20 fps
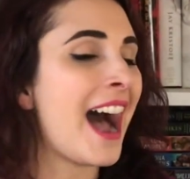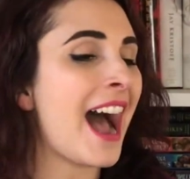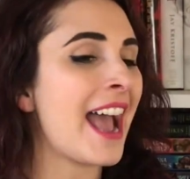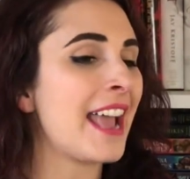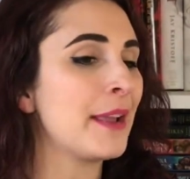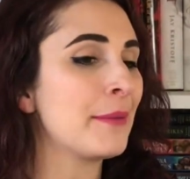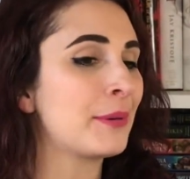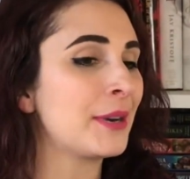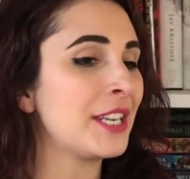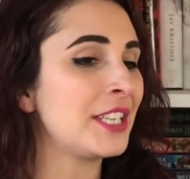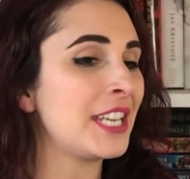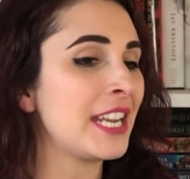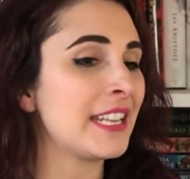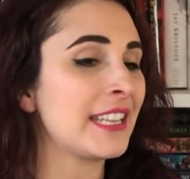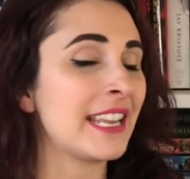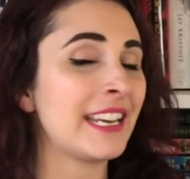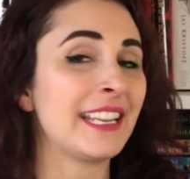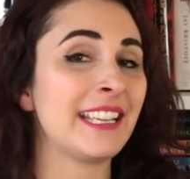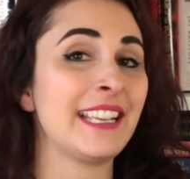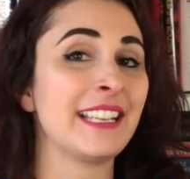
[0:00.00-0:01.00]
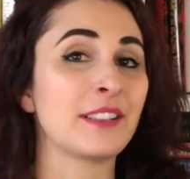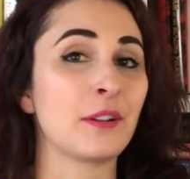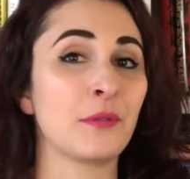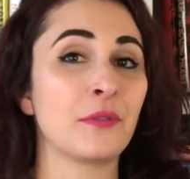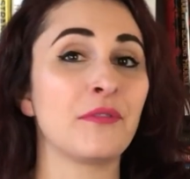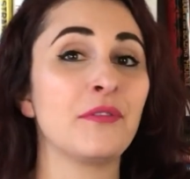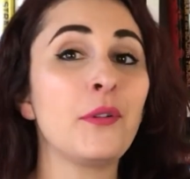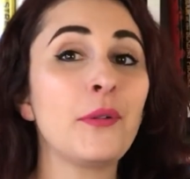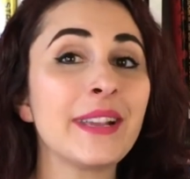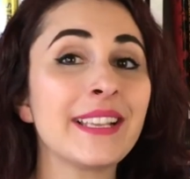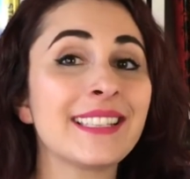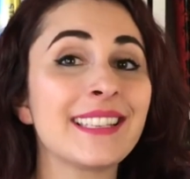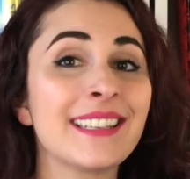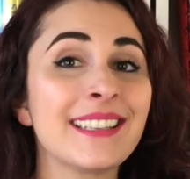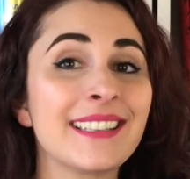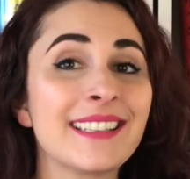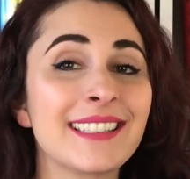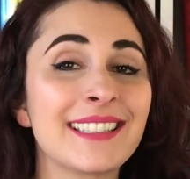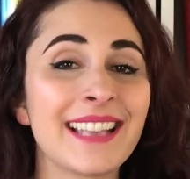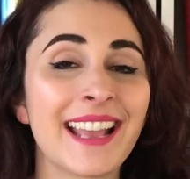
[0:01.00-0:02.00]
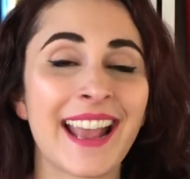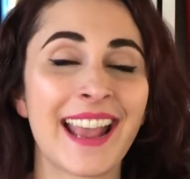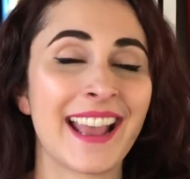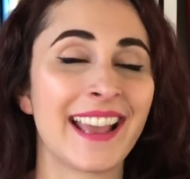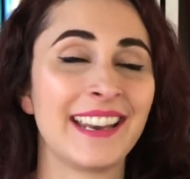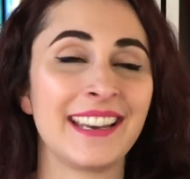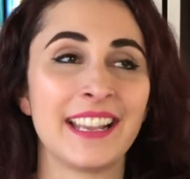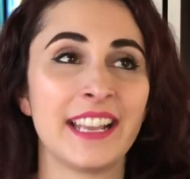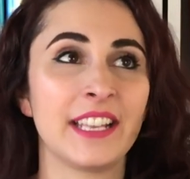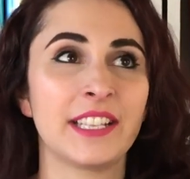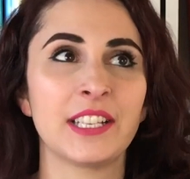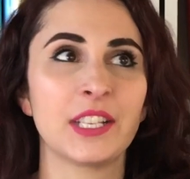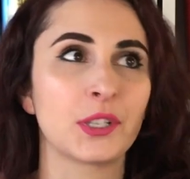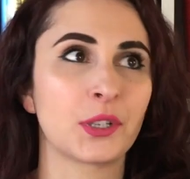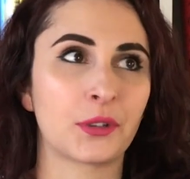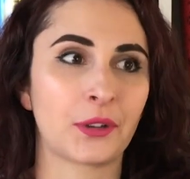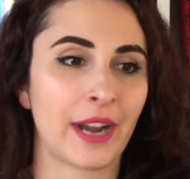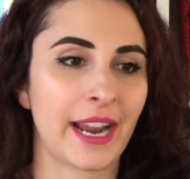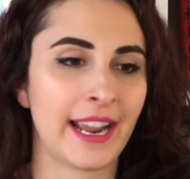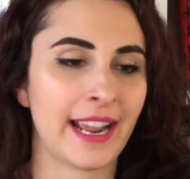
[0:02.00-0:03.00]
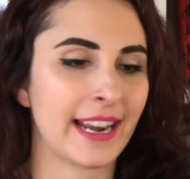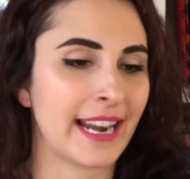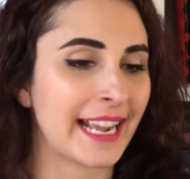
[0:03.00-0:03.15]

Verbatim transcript: I appreciate that it is own voices and it's just great.